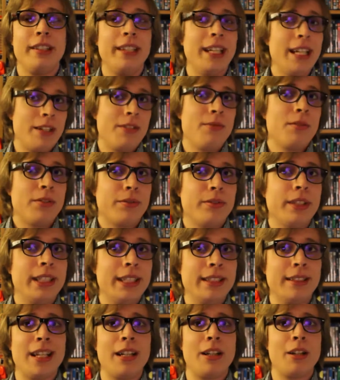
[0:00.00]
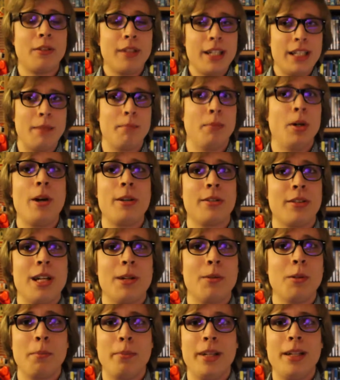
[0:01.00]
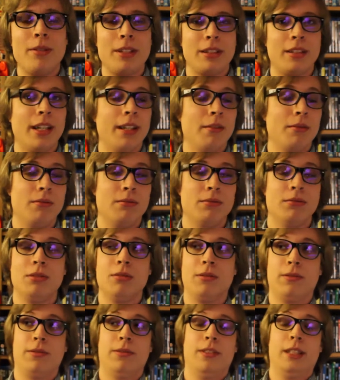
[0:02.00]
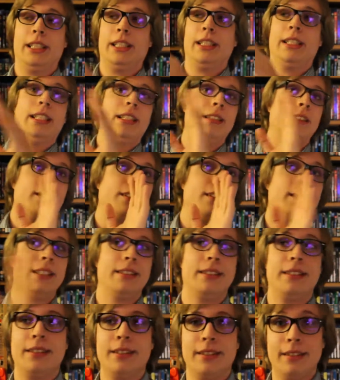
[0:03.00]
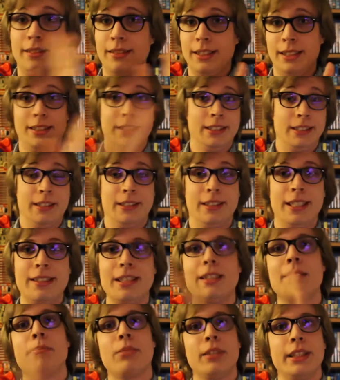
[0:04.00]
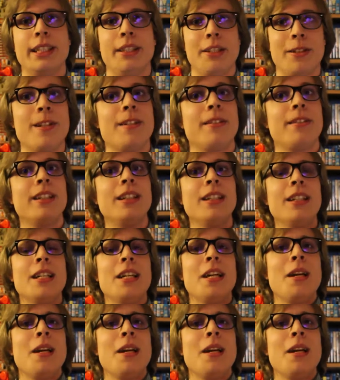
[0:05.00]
The action was freaking damn great. The motorcycle bit was like, whoa, freaking hell. I was like, this is pretty interesting.